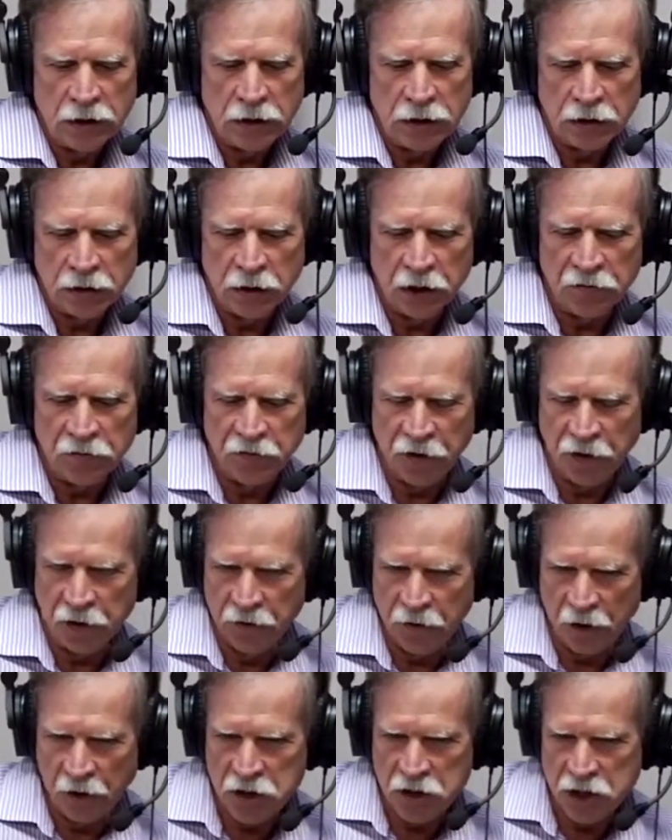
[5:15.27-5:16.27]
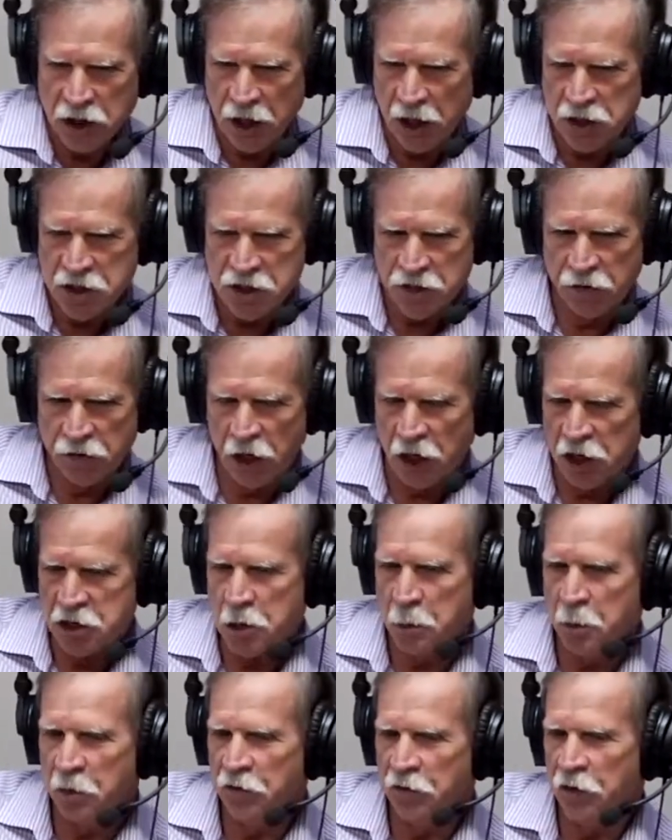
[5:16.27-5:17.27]
and I figured that our chances of
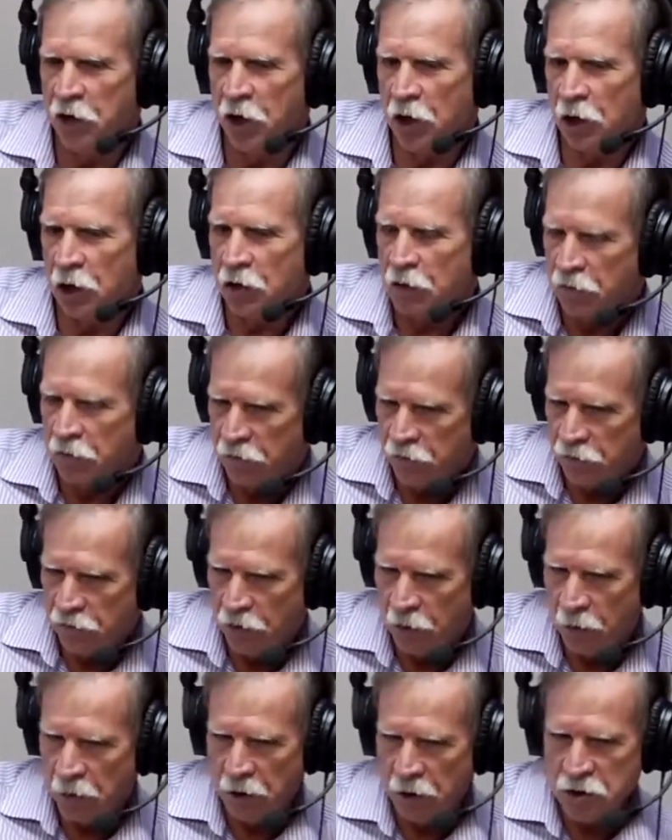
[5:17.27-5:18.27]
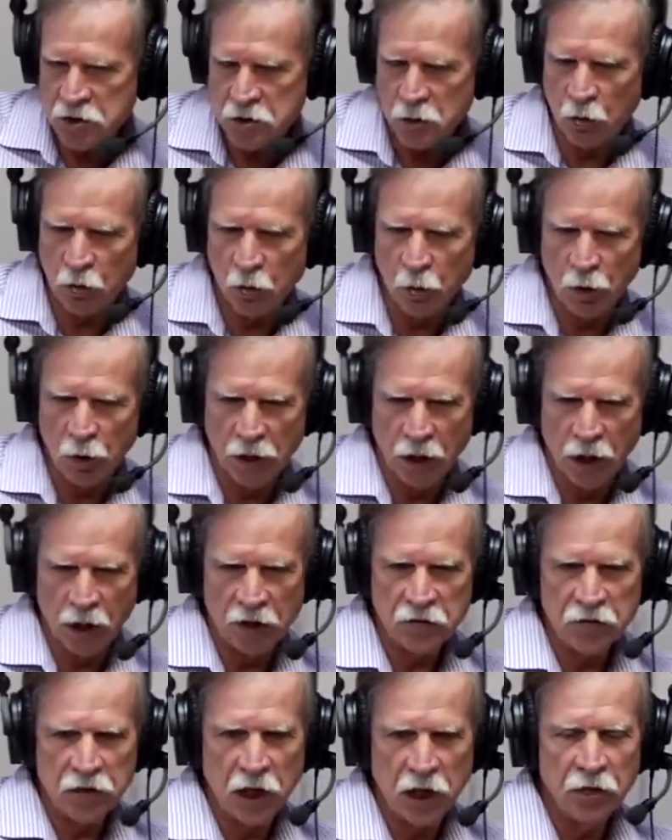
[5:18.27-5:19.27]
actually prevailing from this were one
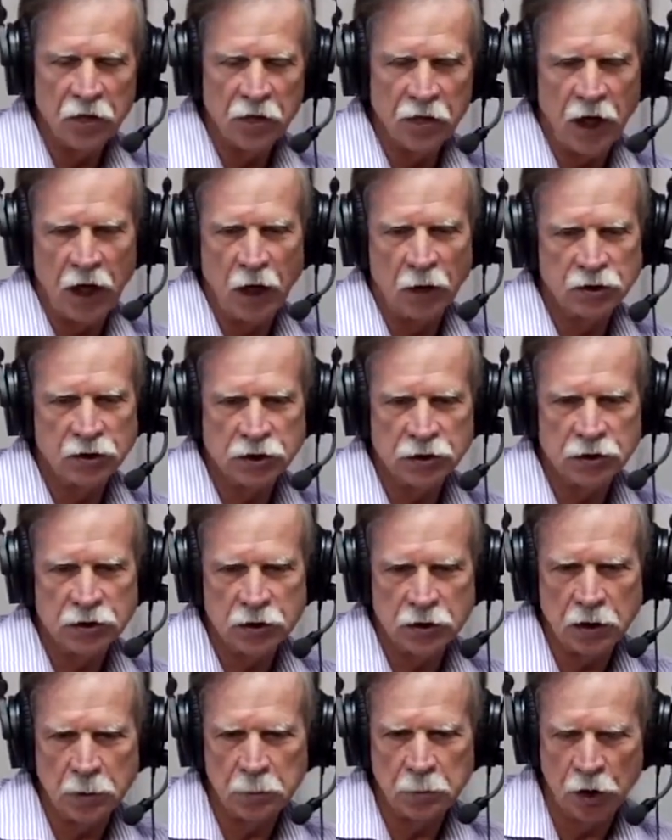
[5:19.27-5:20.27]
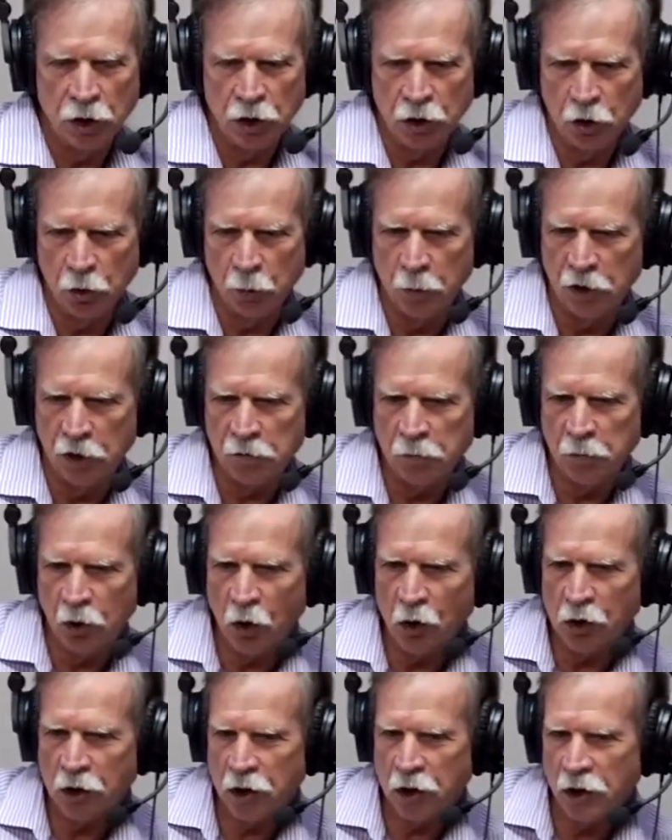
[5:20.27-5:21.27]
out of ten thousand. I play a little bit of
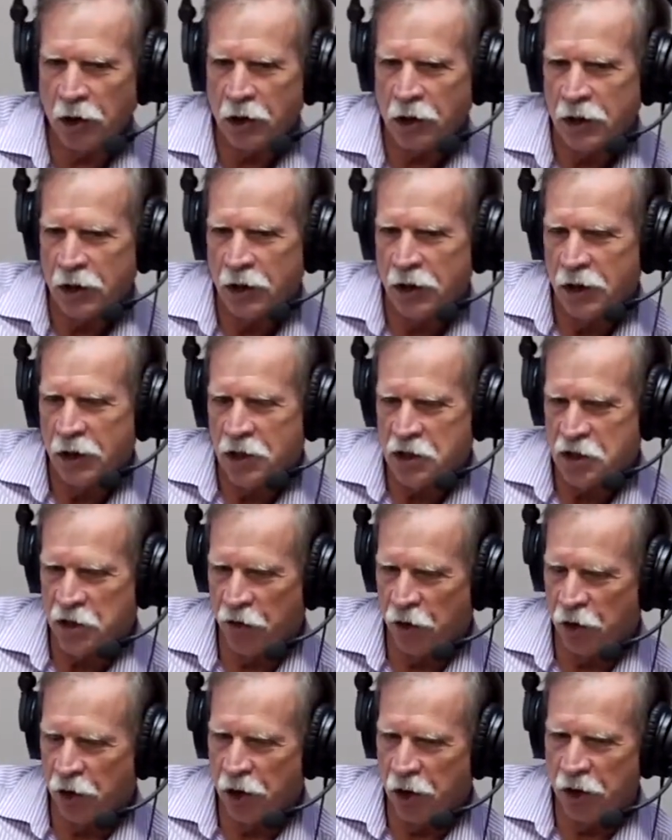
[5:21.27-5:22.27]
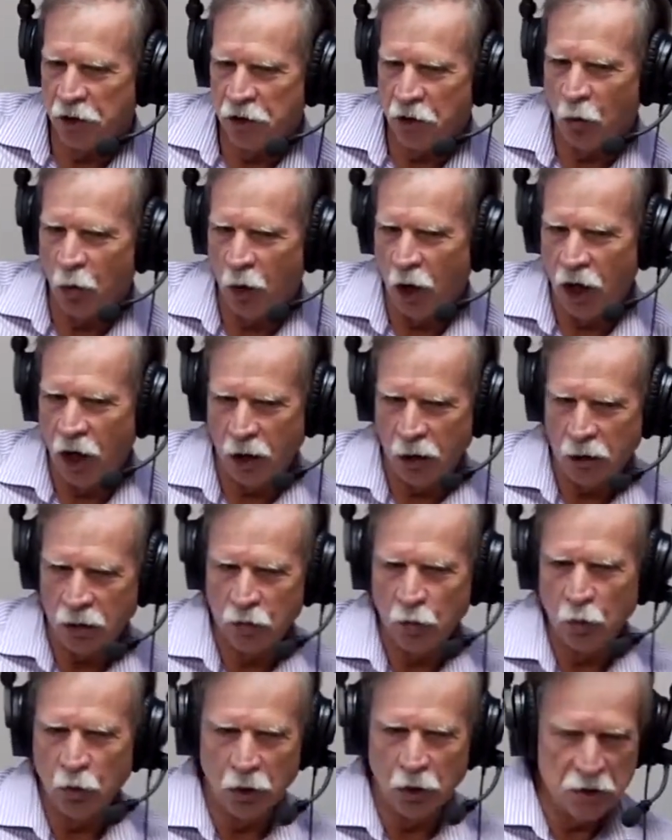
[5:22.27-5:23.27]
poker. So if you look at the wild
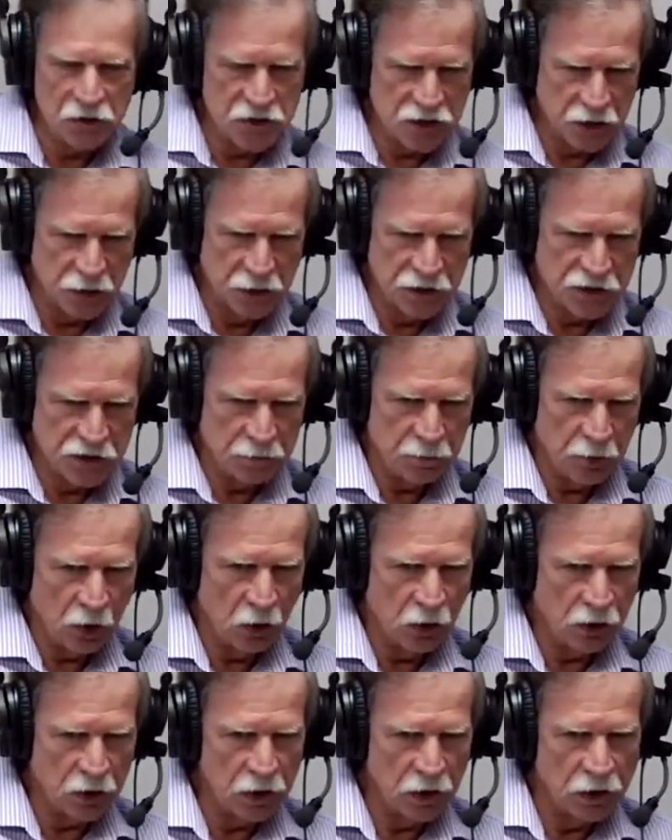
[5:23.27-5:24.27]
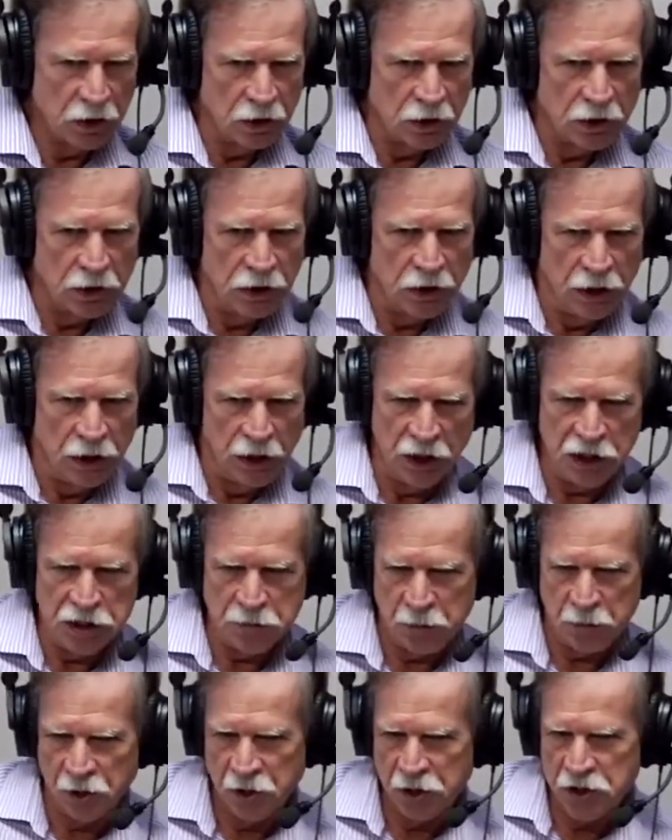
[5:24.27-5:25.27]
World Series of Poker,
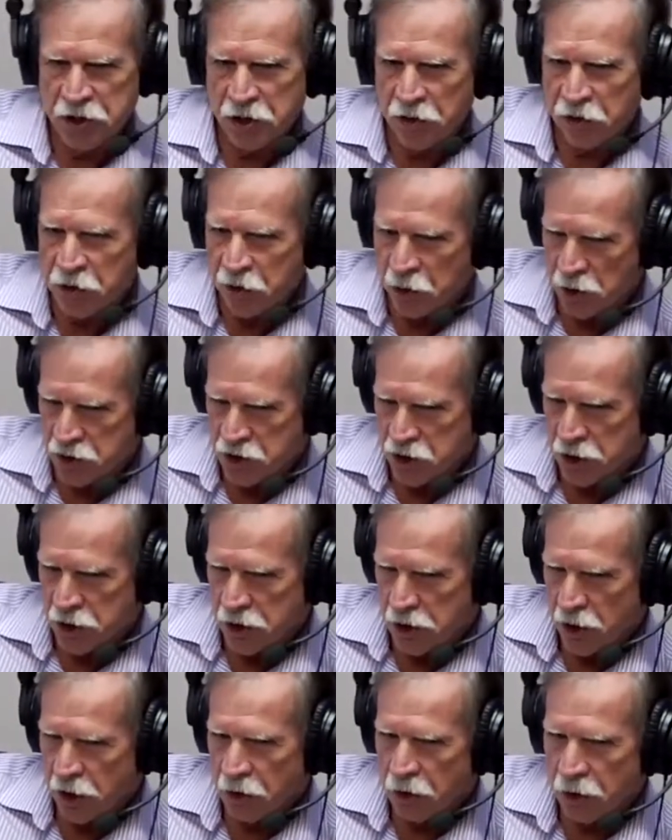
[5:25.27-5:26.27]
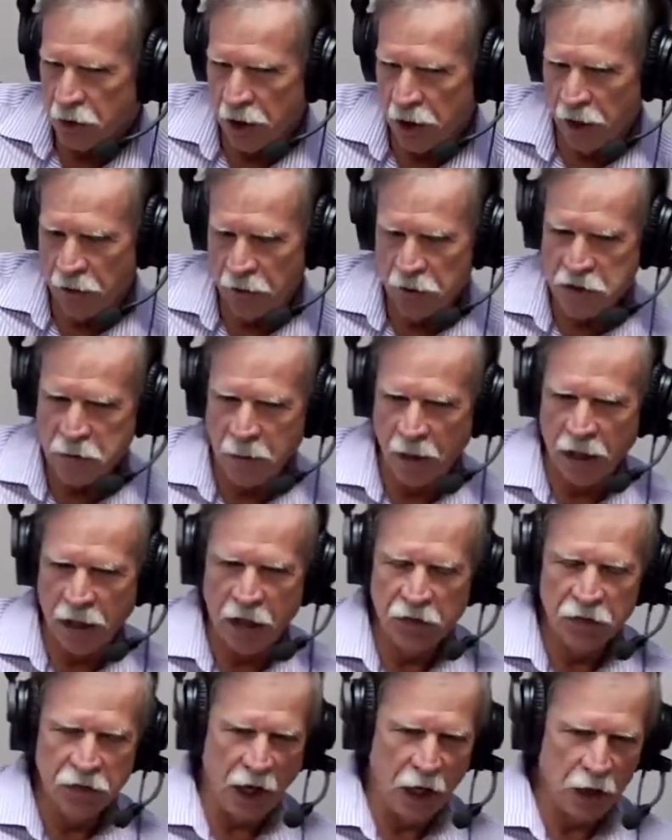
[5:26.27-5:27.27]
each person throws in ten grand. There's about
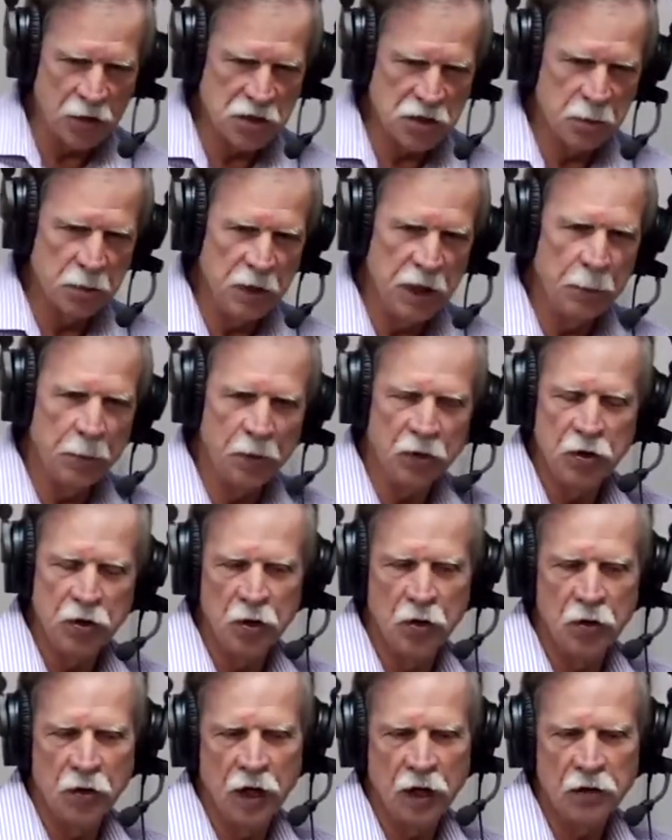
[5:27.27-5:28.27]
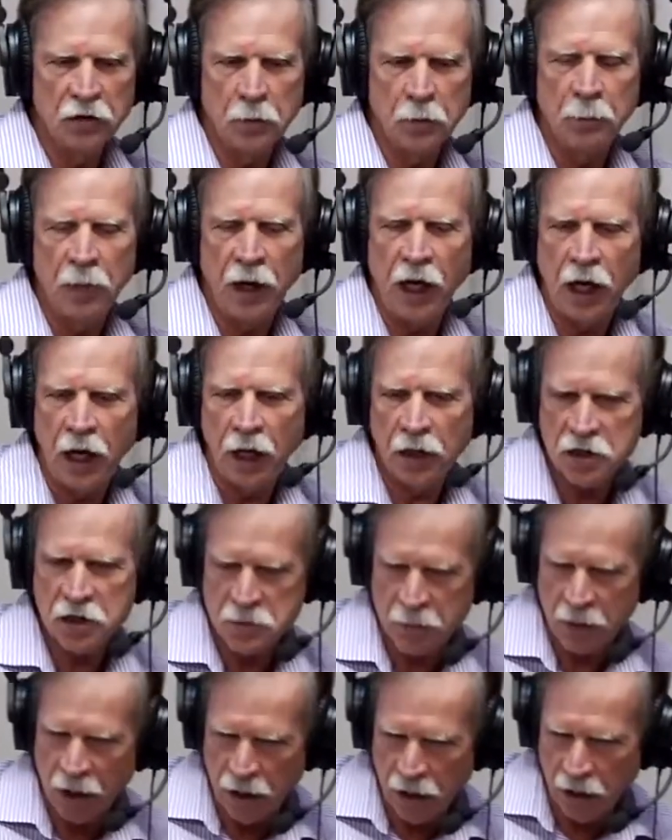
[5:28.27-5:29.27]
eight thousand people do that. The pot
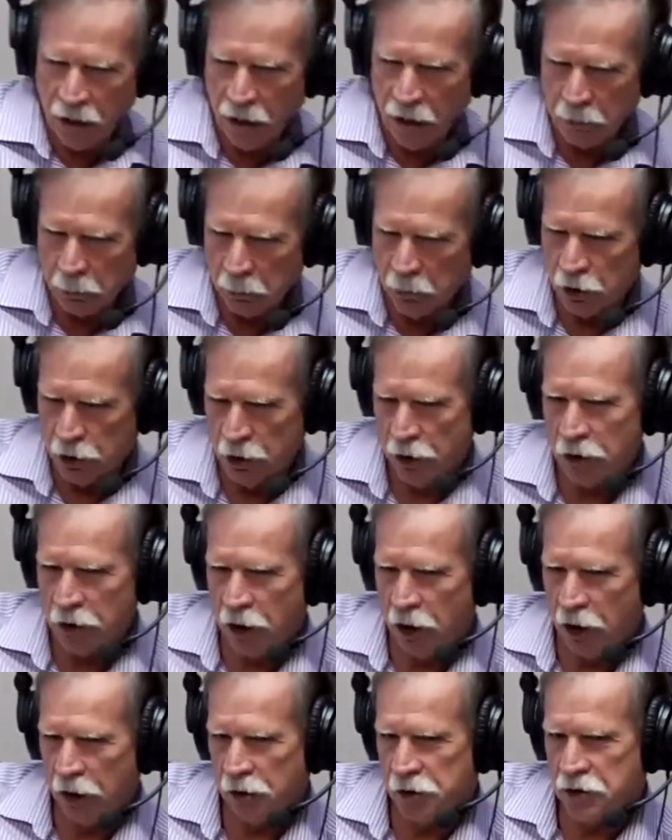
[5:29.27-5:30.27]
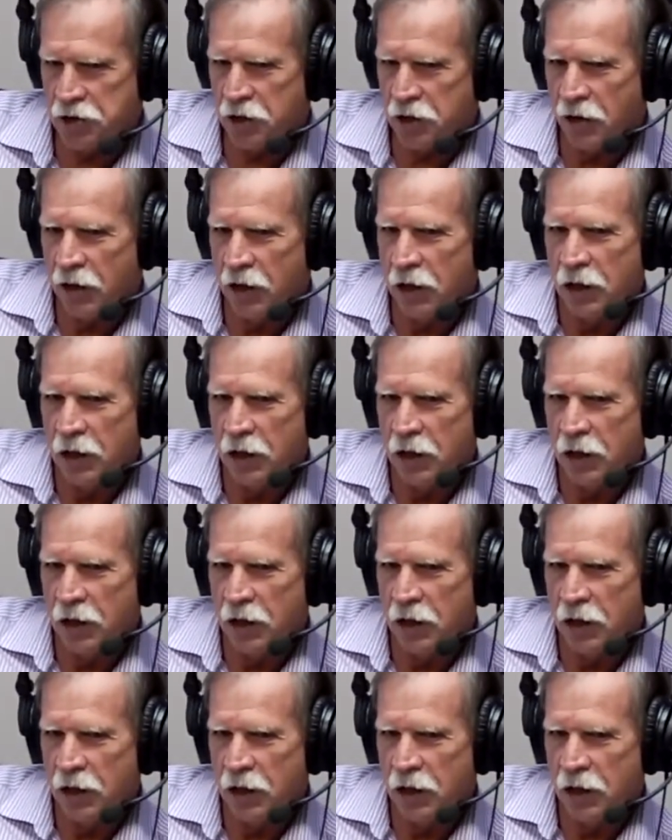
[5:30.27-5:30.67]
is about eight million dollars.